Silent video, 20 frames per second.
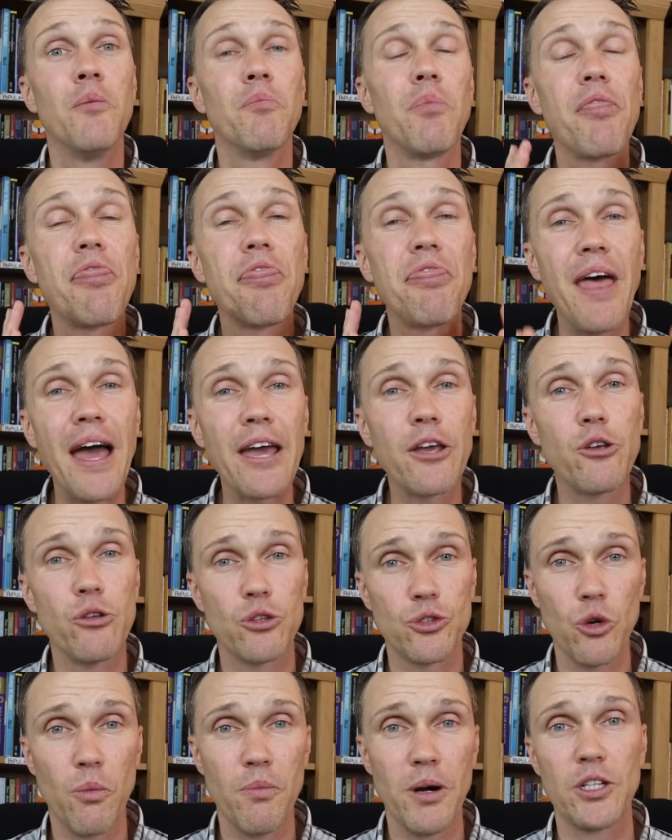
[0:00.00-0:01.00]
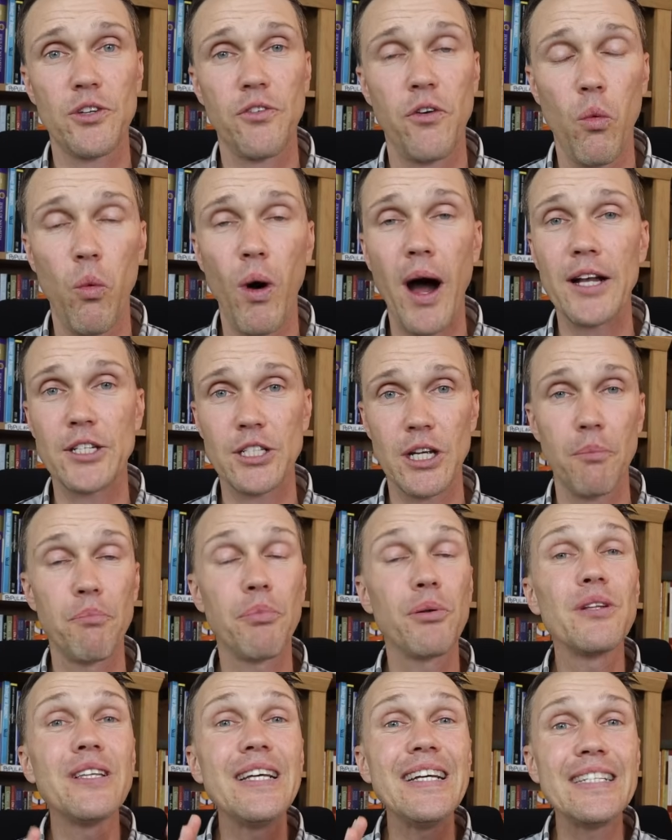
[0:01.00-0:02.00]
But thank you so much for watching.
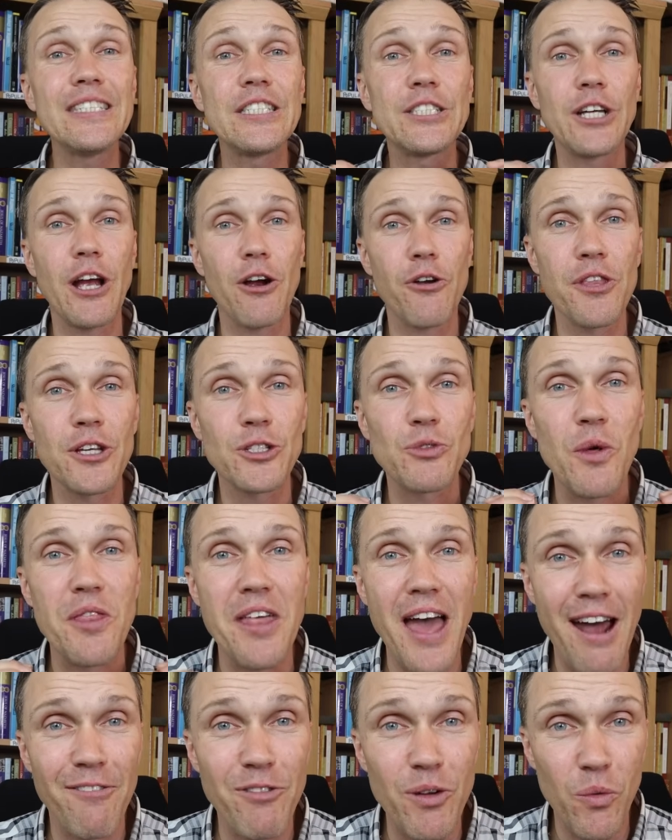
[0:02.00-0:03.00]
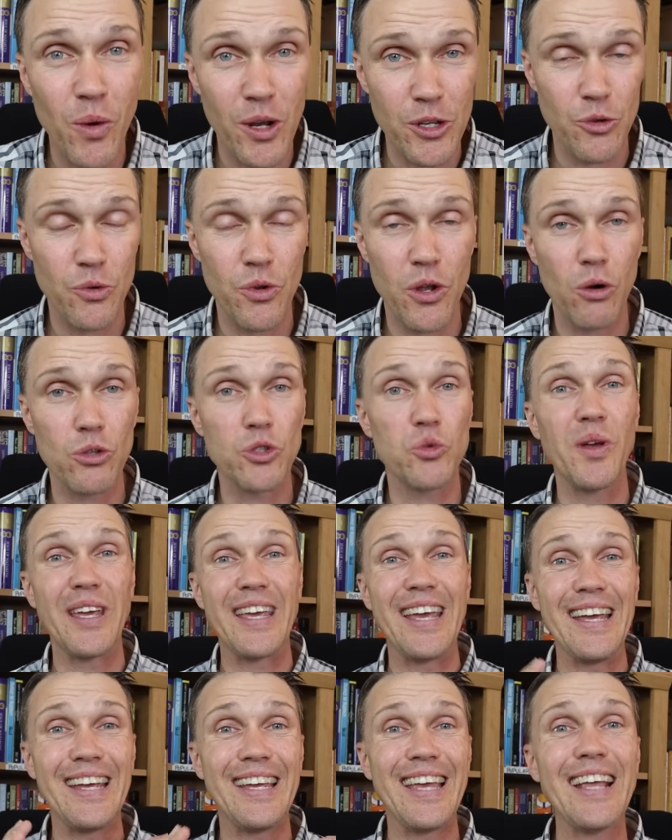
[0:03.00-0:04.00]
Please share this with everyone you know so we
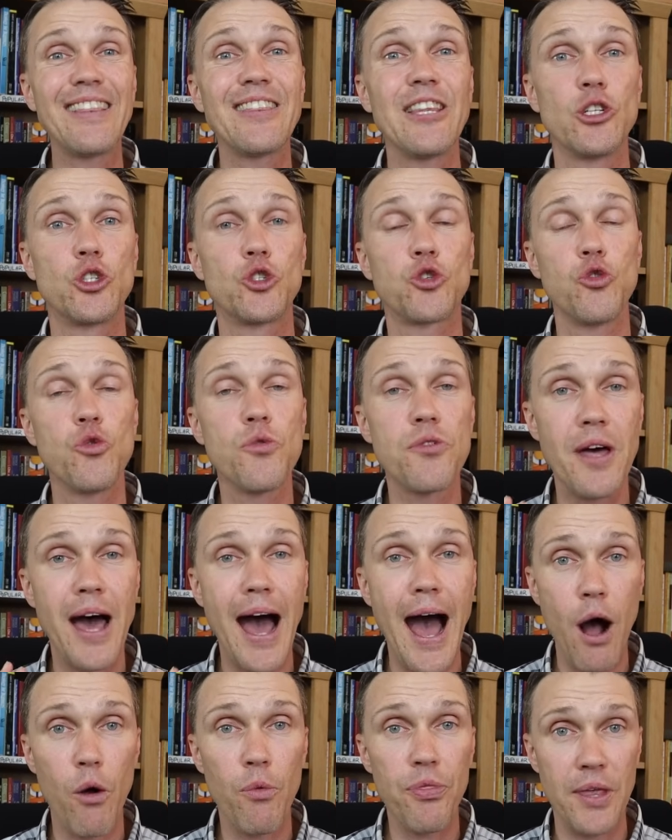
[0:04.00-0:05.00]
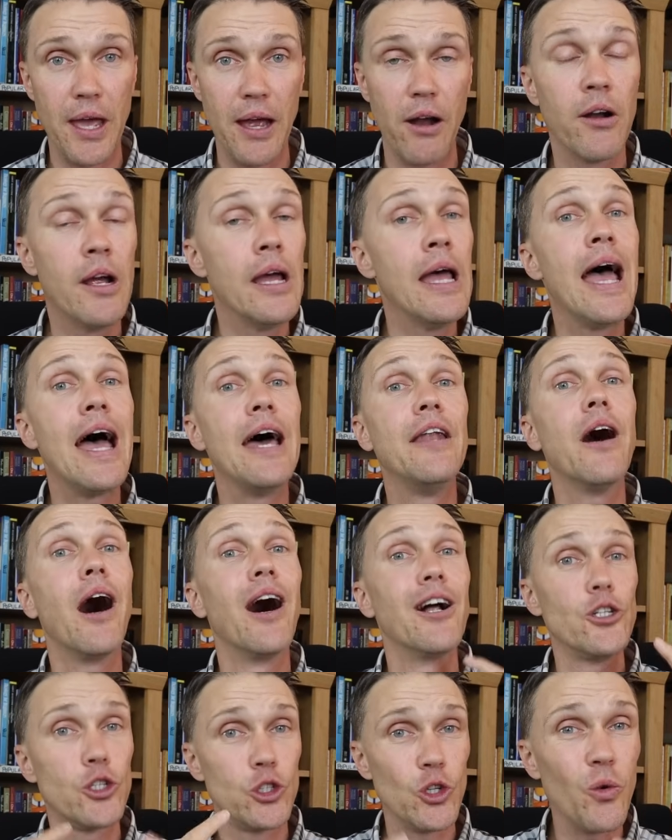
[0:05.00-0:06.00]
can get the truth out there and
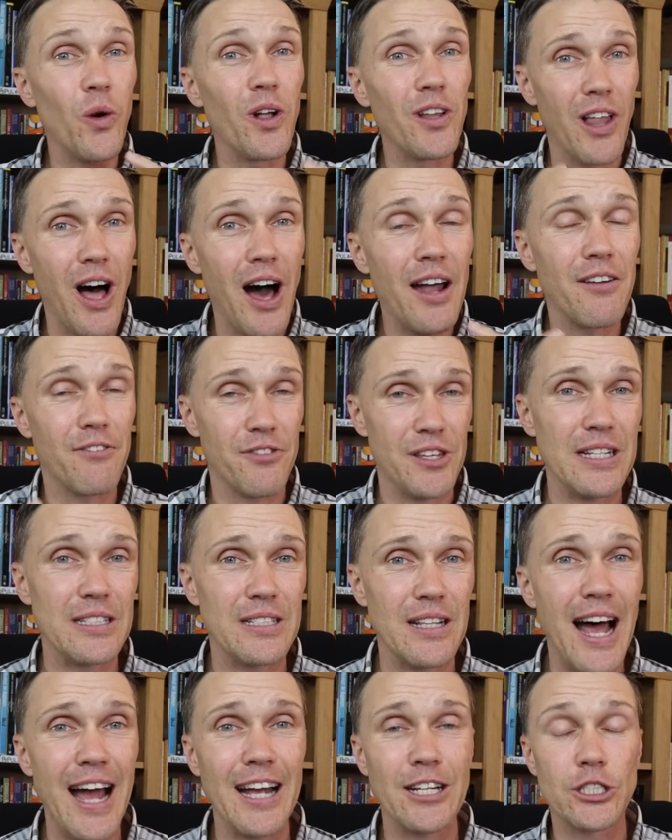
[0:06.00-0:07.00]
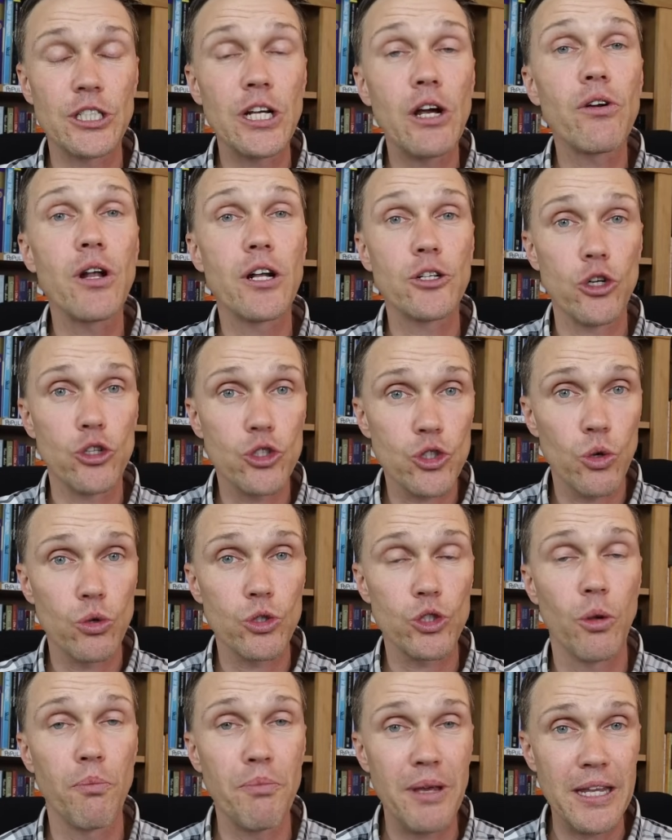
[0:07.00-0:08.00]
undo a lot of these lies. Share it on your
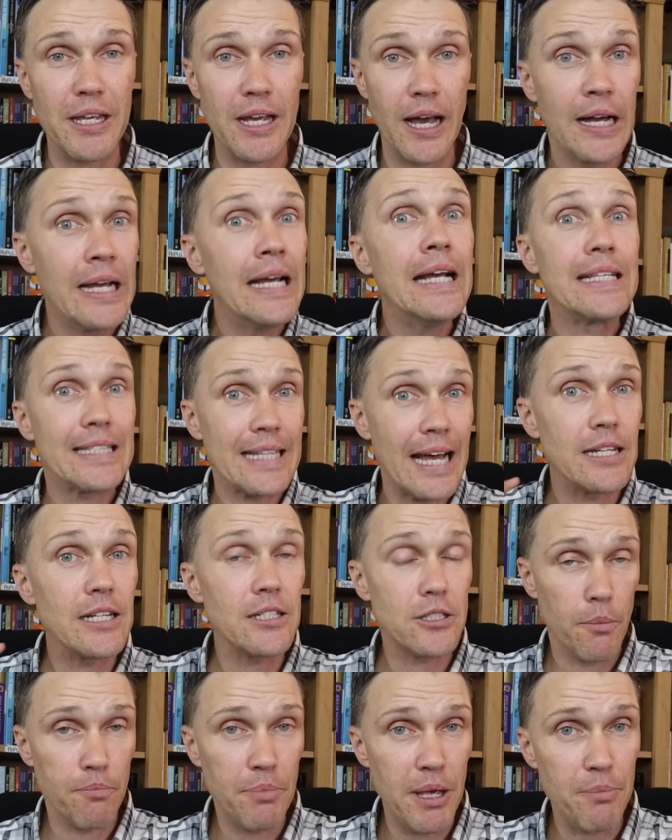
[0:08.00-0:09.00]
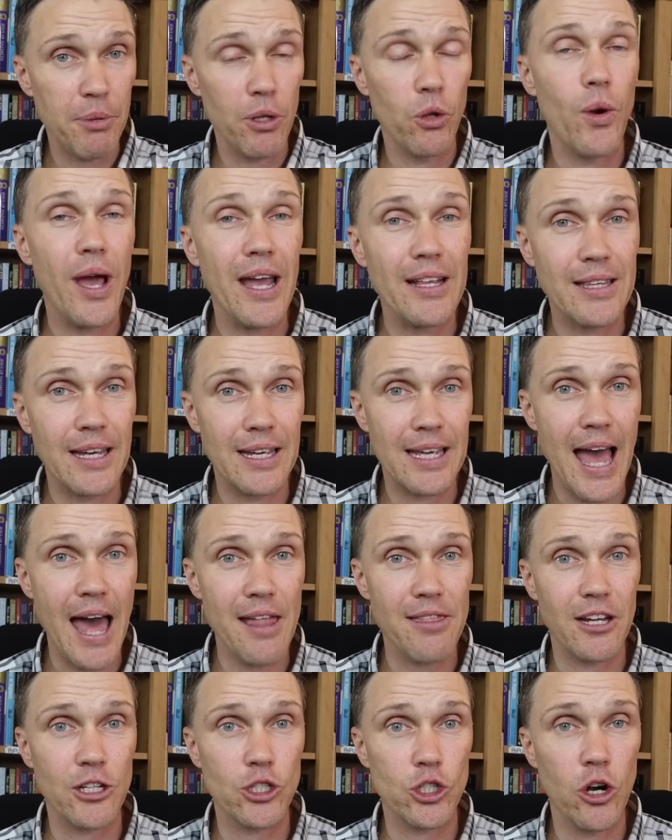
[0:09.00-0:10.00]
social media. Send it to people who hate the
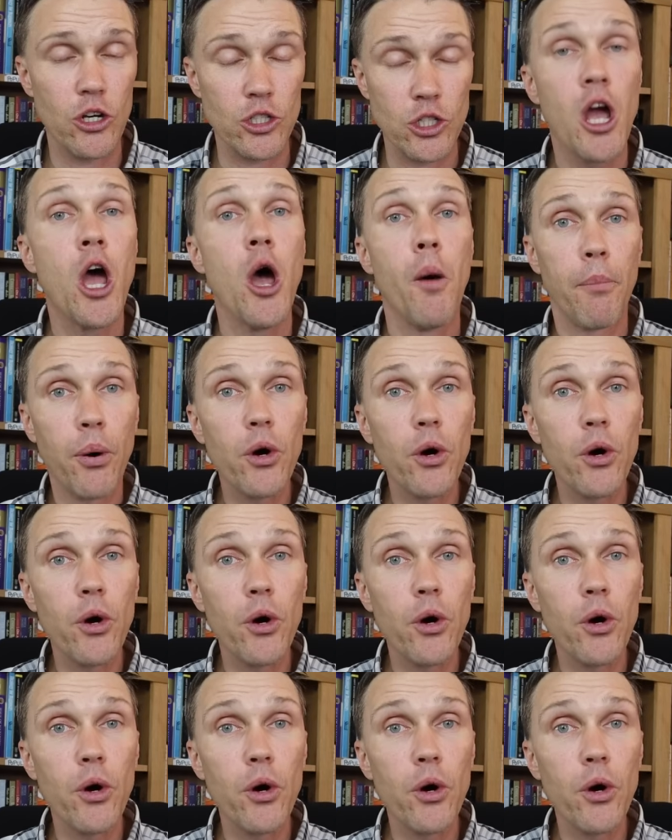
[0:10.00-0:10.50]
Catholic Church.